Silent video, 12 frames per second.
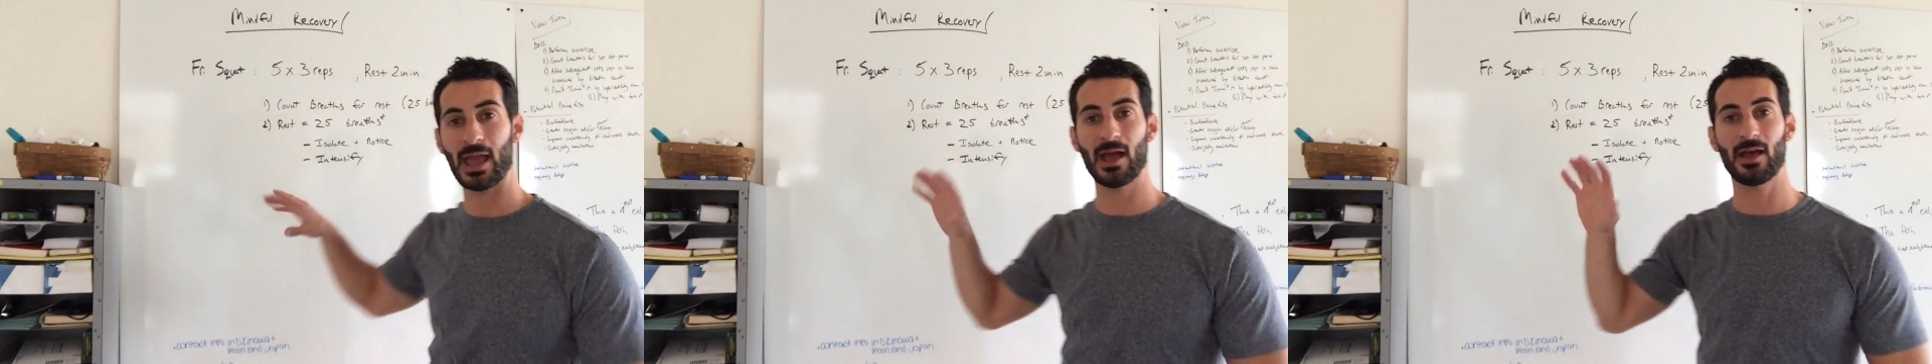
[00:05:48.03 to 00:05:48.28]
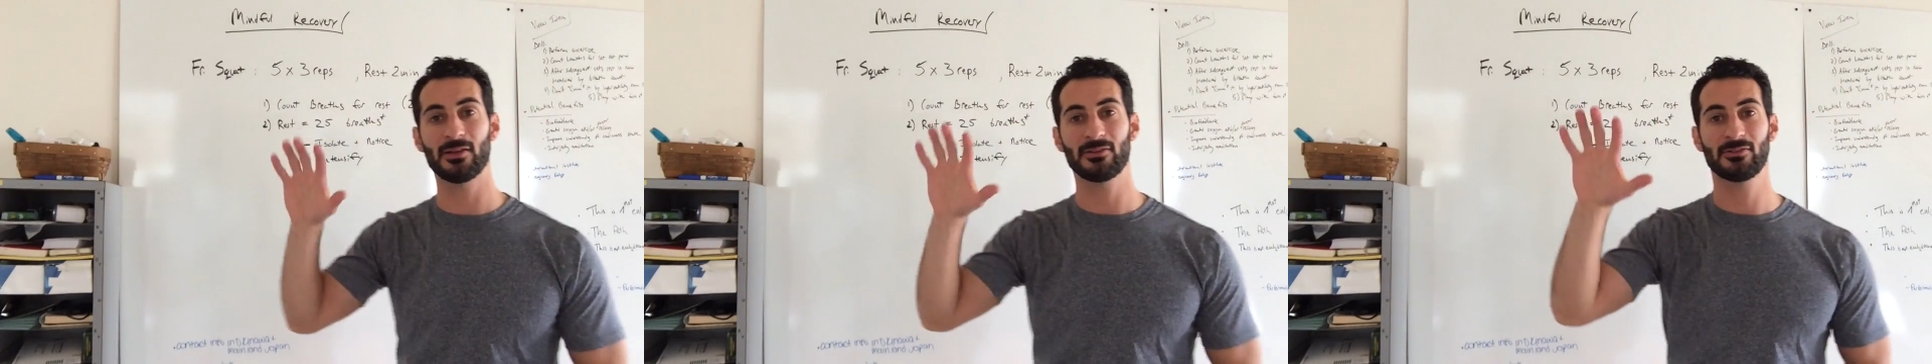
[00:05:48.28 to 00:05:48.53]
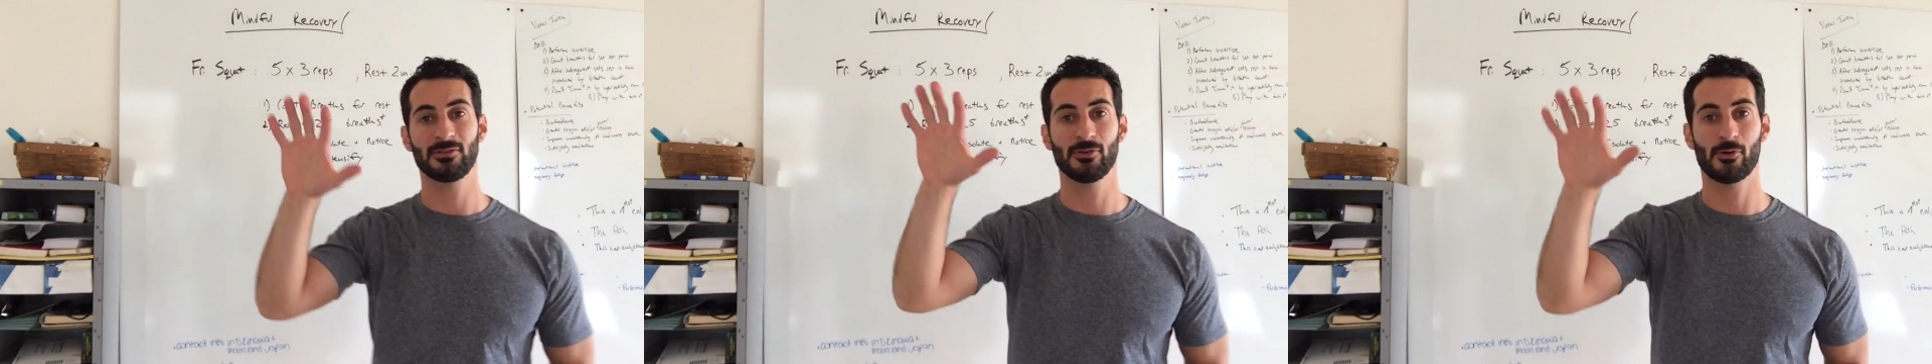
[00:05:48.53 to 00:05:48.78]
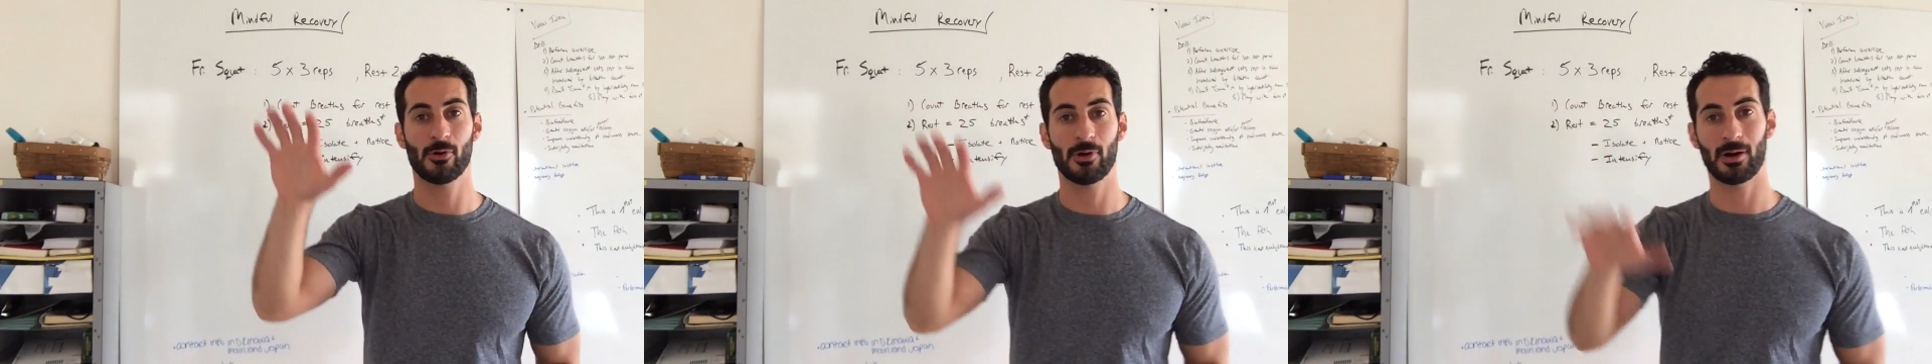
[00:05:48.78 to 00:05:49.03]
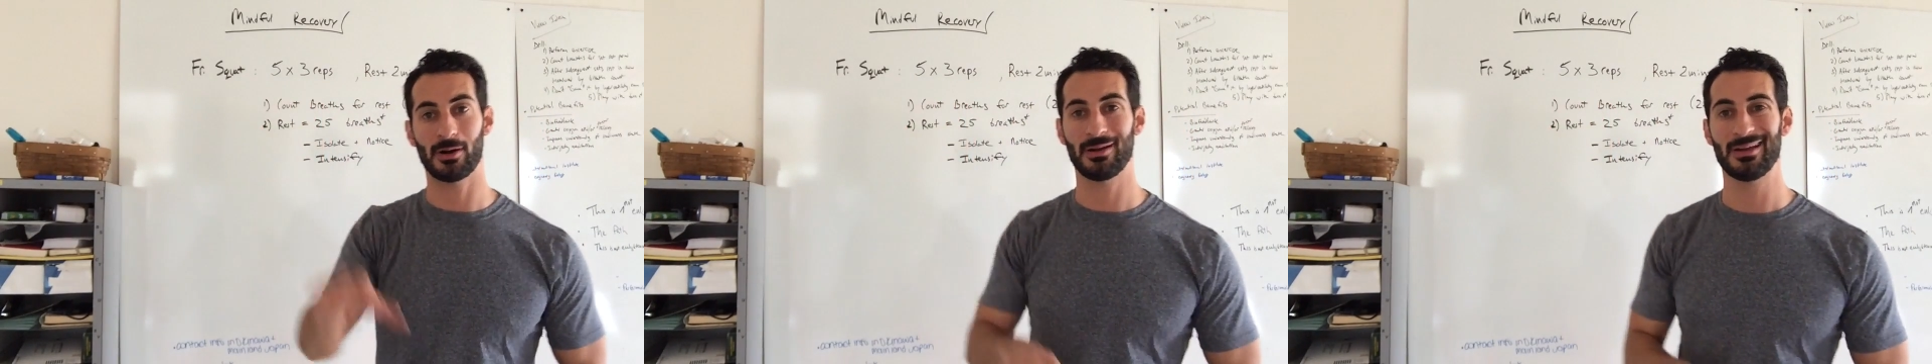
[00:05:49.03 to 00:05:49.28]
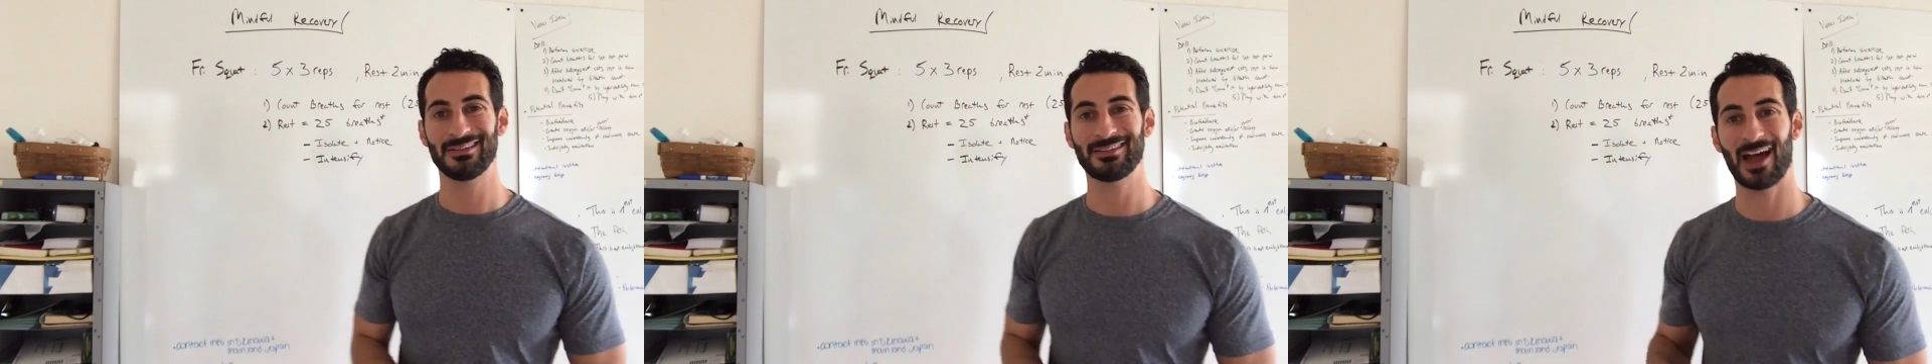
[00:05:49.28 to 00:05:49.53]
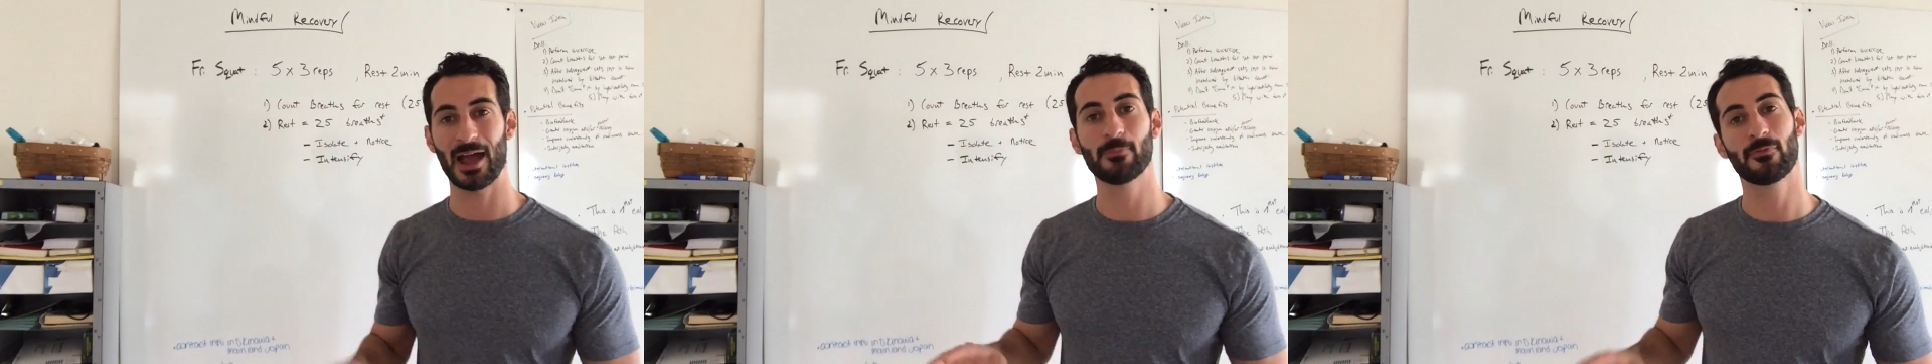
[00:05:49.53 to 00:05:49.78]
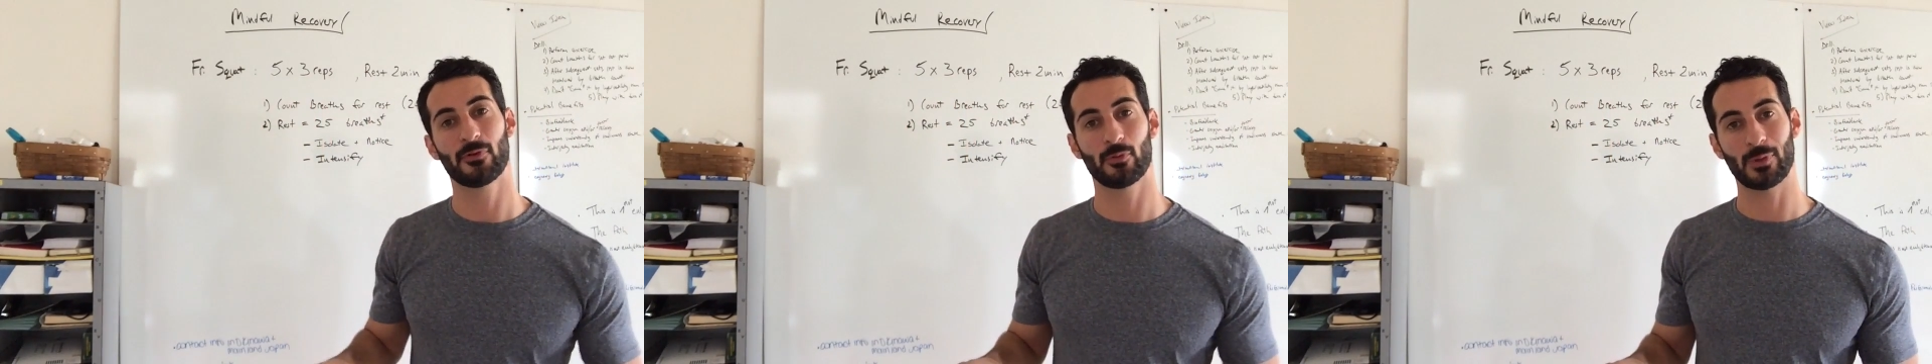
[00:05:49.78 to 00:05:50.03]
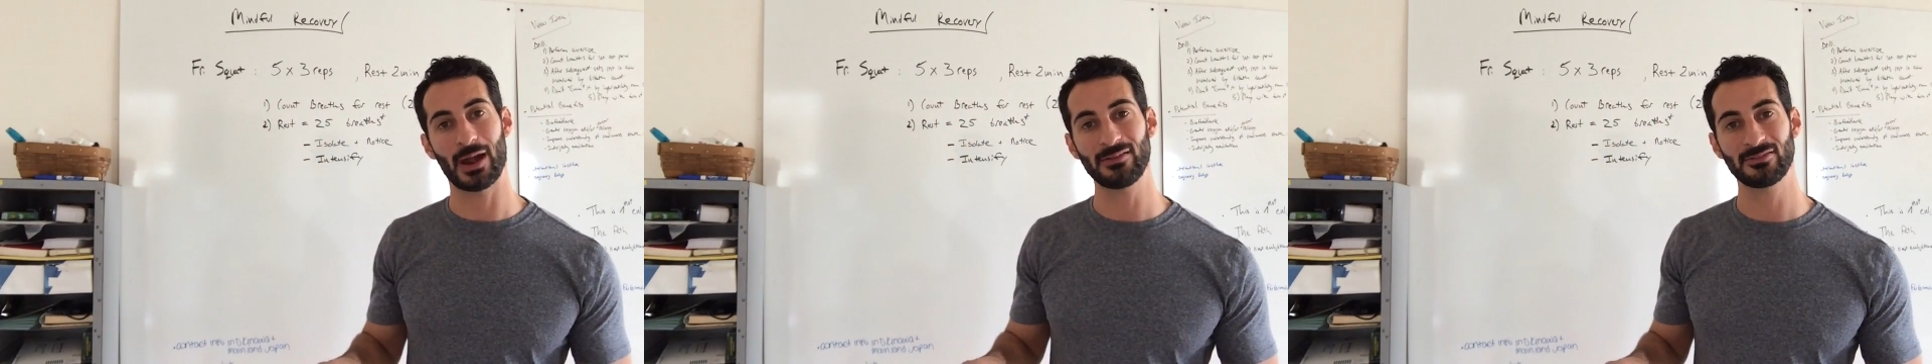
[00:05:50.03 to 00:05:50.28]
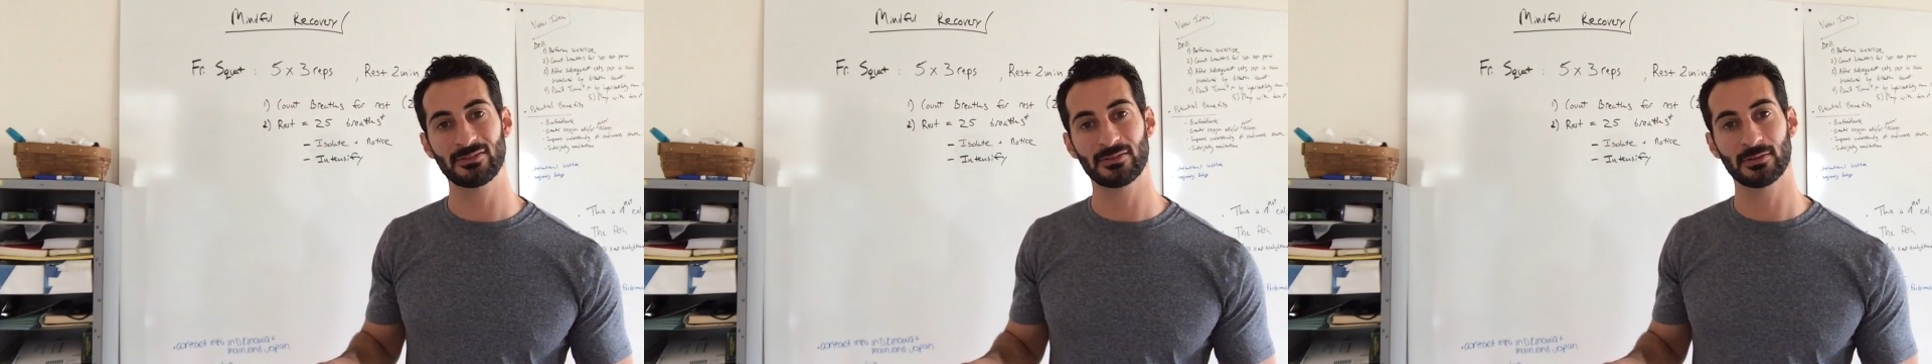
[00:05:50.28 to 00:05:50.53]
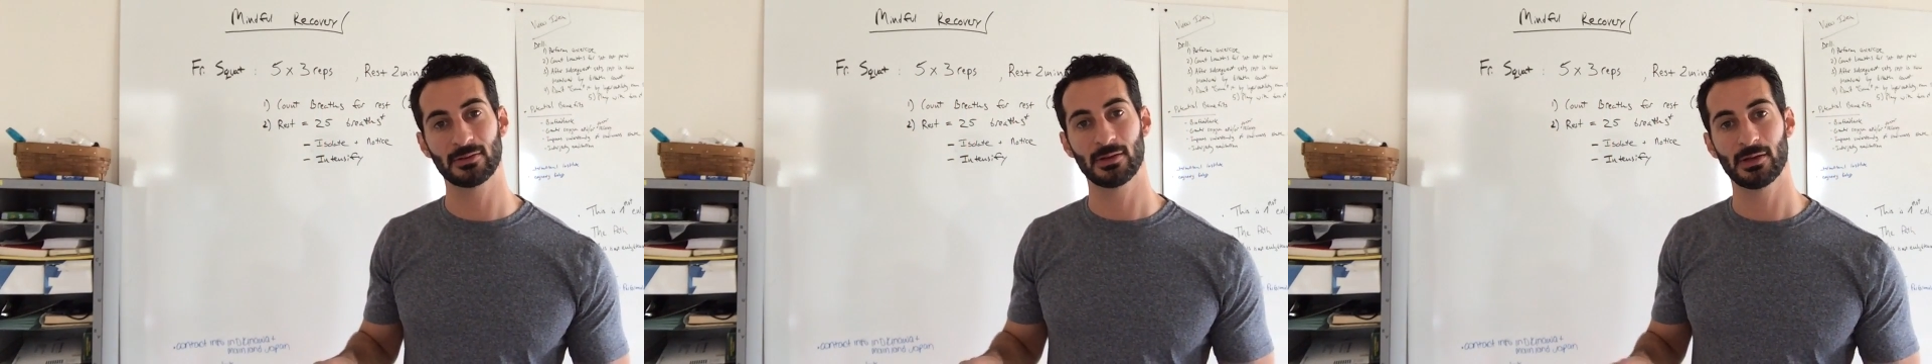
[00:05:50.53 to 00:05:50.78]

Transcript: as your time for rest.